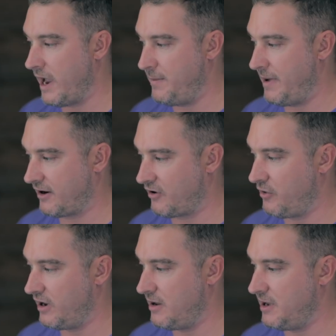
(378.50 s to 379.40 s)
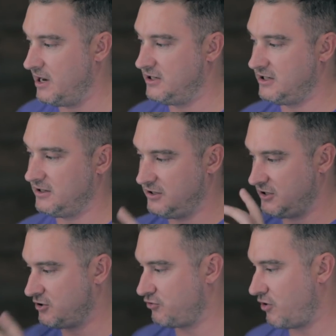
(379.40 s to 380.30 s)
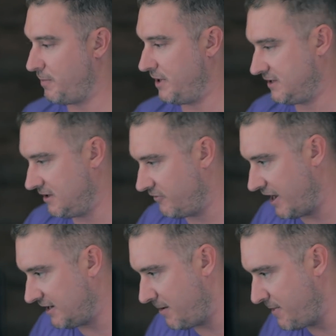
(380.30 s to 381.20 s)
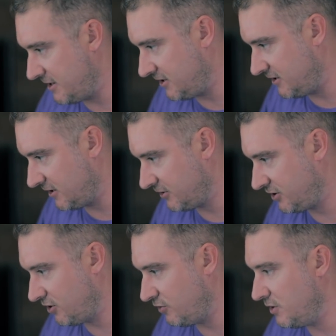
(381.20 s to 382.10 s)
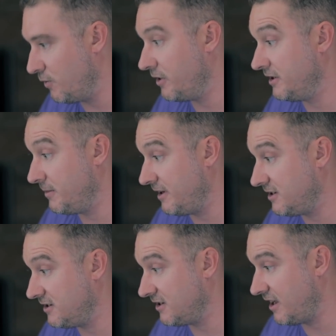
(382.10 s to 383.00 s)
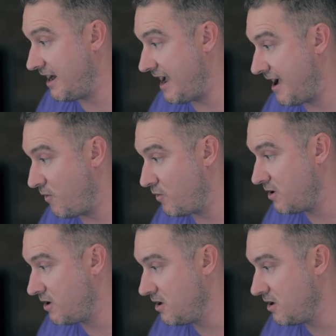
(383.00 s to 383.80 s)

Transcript: white background image, just crop it to the right dimensions. I'll show you what the dimensions are now.